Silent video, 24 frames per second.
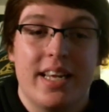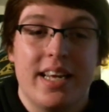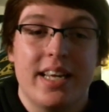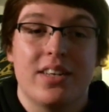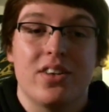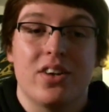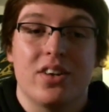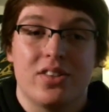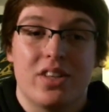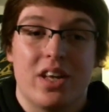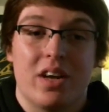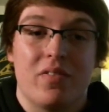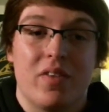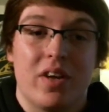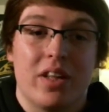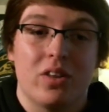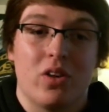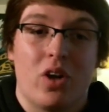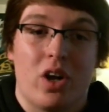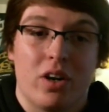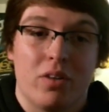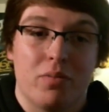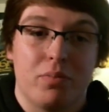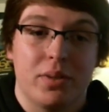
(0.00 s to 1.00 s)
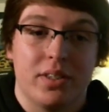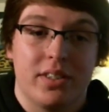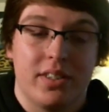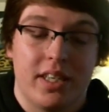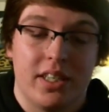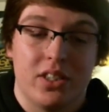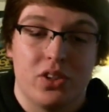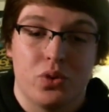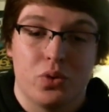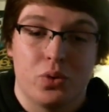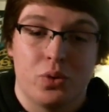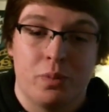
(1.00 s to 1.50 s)
does have a lot of
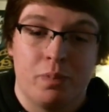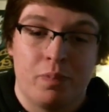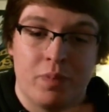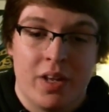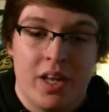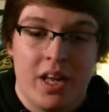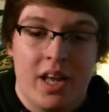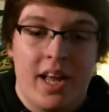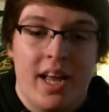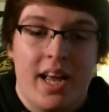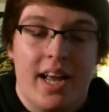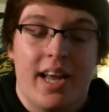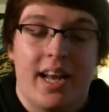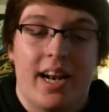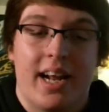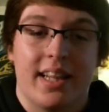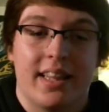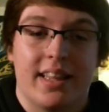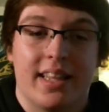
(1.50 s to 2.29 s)
potential. And I